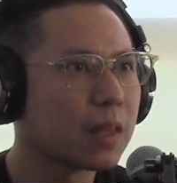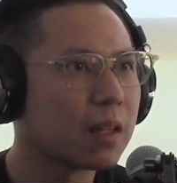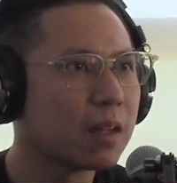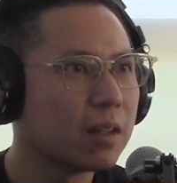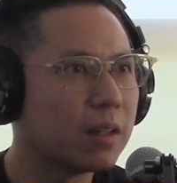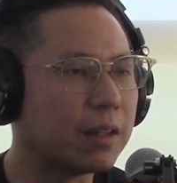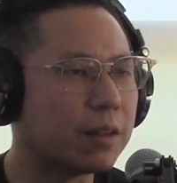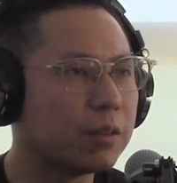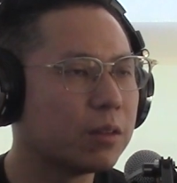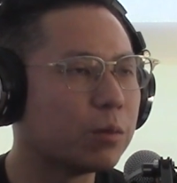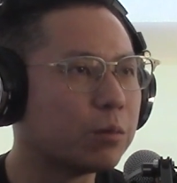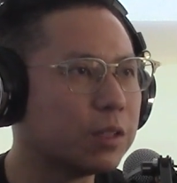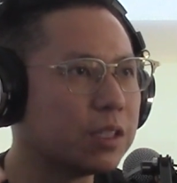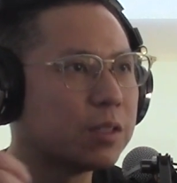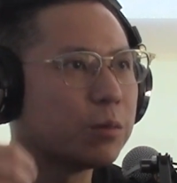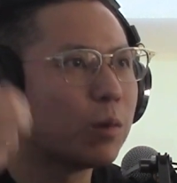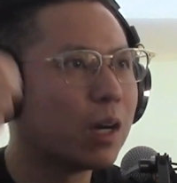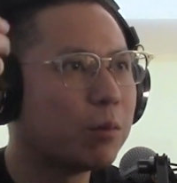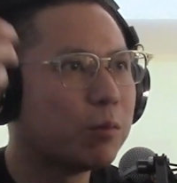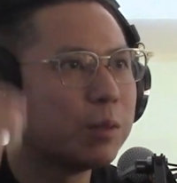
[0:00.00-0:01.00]
like, the reason
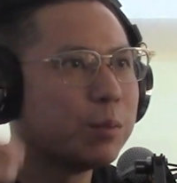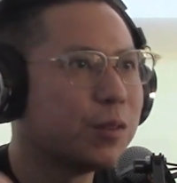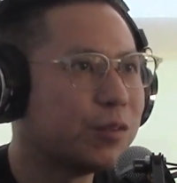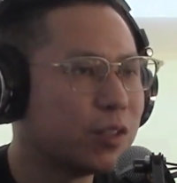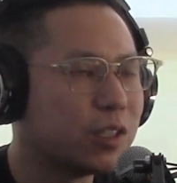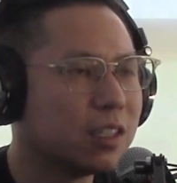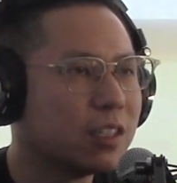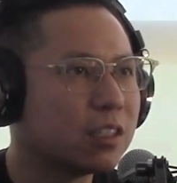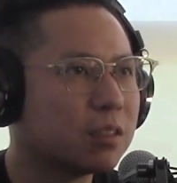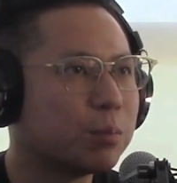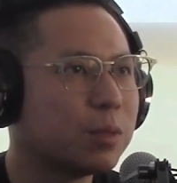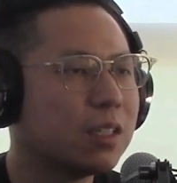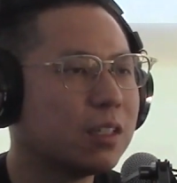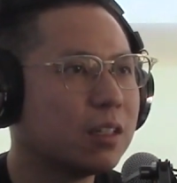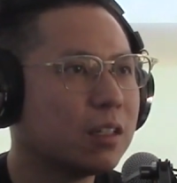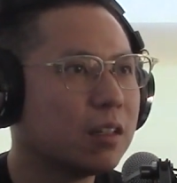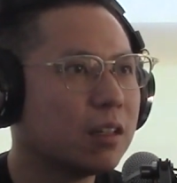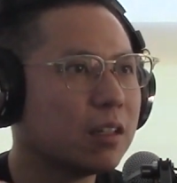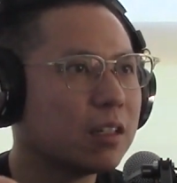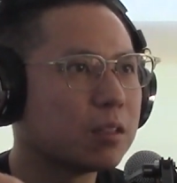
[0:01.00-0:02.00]
why we moved to
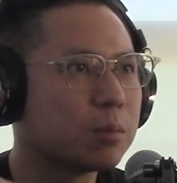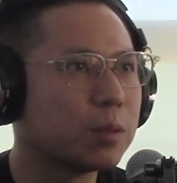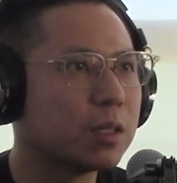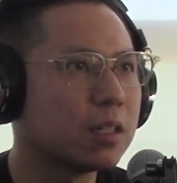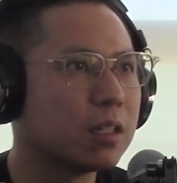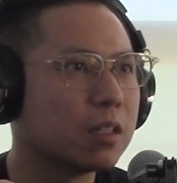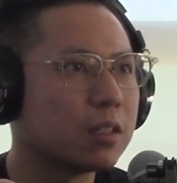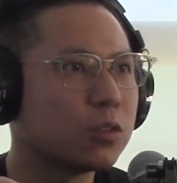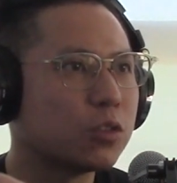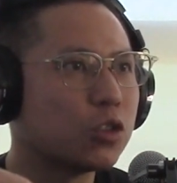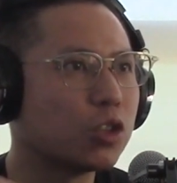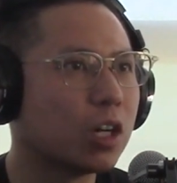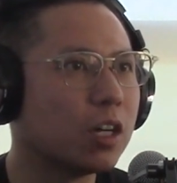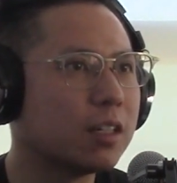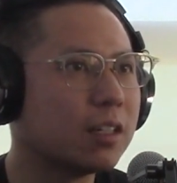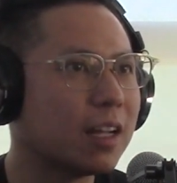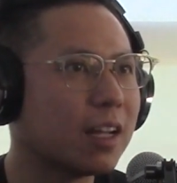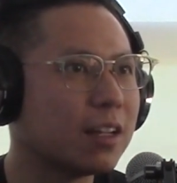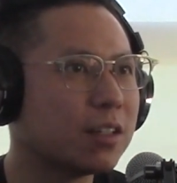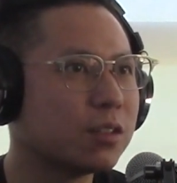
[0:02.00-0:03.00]
EXP is because
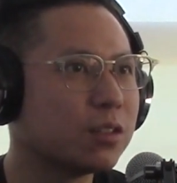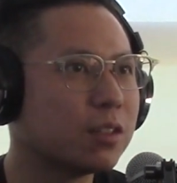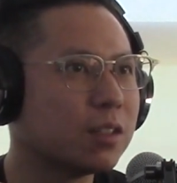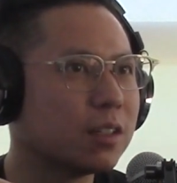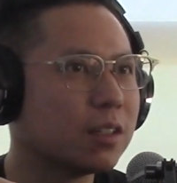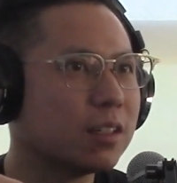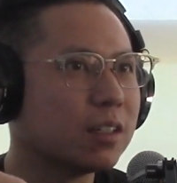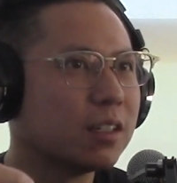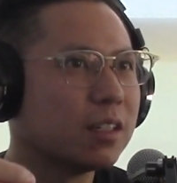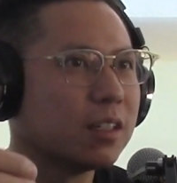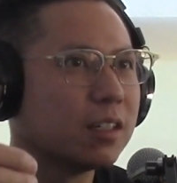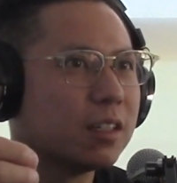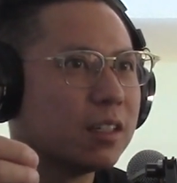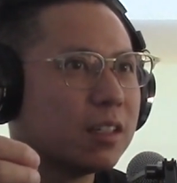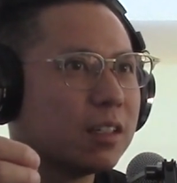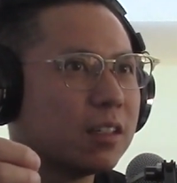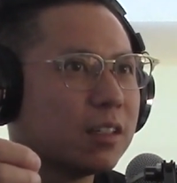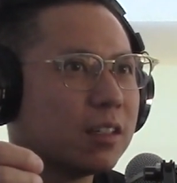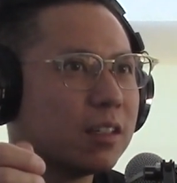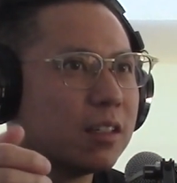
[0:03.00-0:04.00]
John
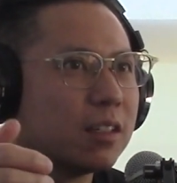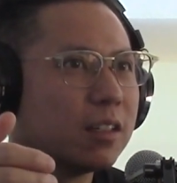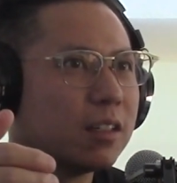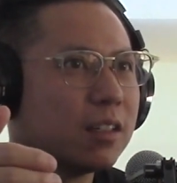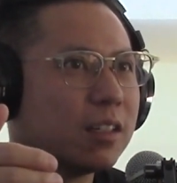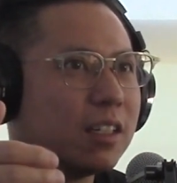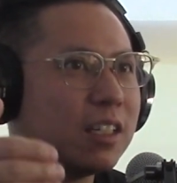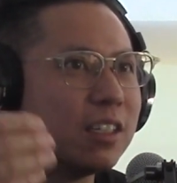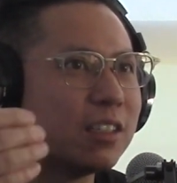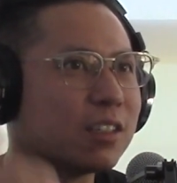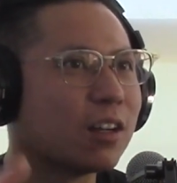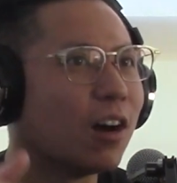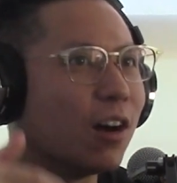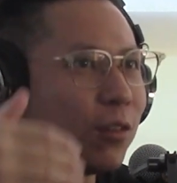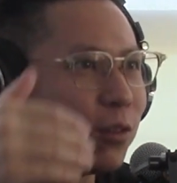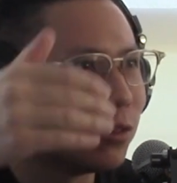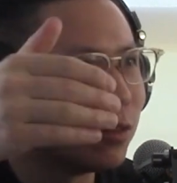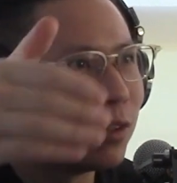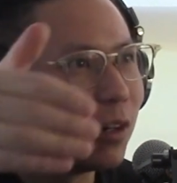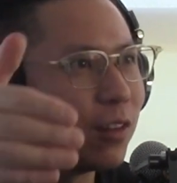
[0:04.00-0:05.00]
he's gone
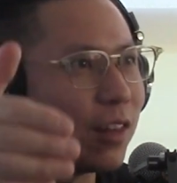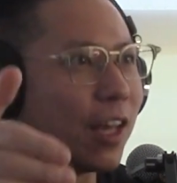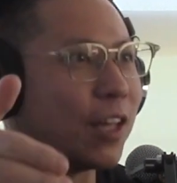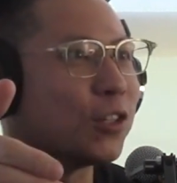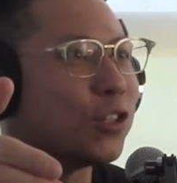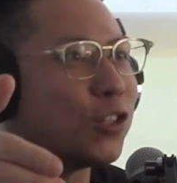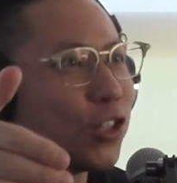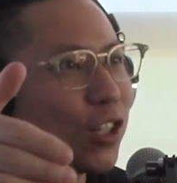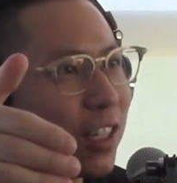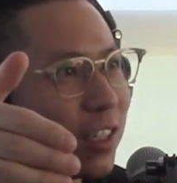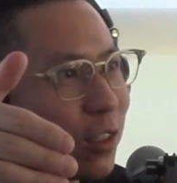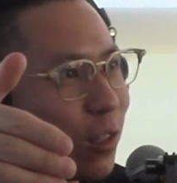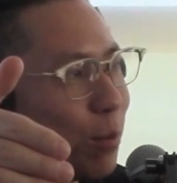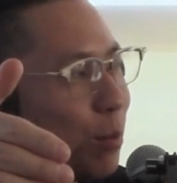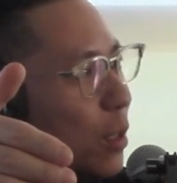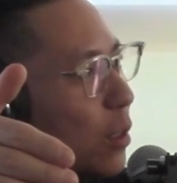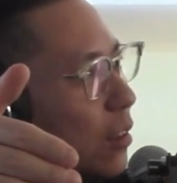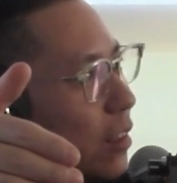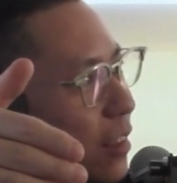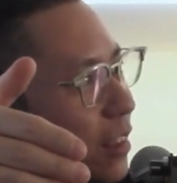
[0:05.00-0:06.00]
through all that shit to
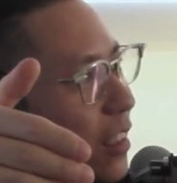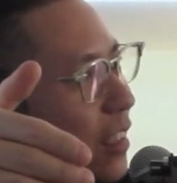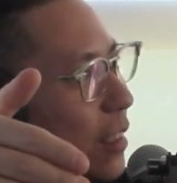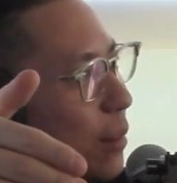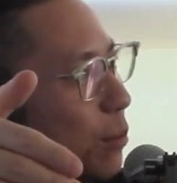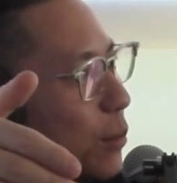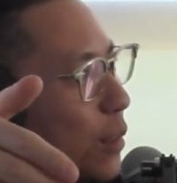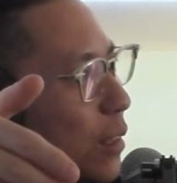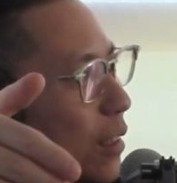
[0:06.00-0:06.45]
build a team.